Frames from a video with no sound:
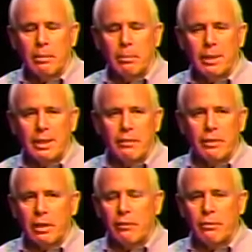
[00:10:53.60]
Believe
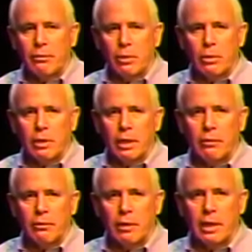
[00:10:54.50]
it, learn
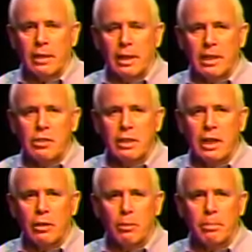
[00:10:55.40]
it, and then
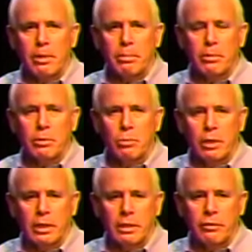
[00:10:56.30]
educate your people to
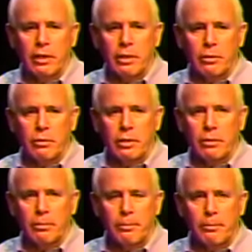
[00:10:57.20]
what it is that you do.